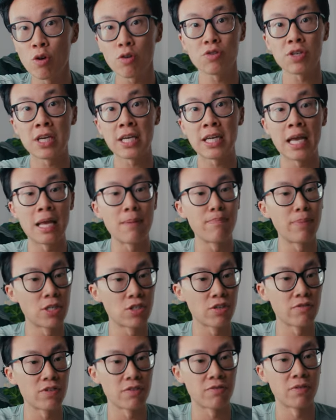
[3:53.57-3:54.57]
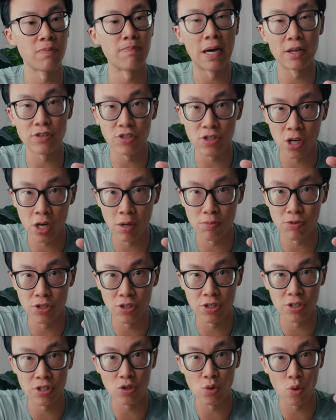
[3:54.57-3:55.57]
You also get a bunch of different mounting
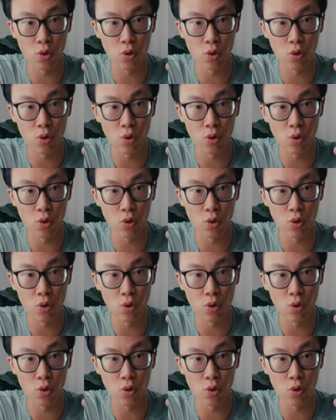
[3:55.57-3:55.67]
options, the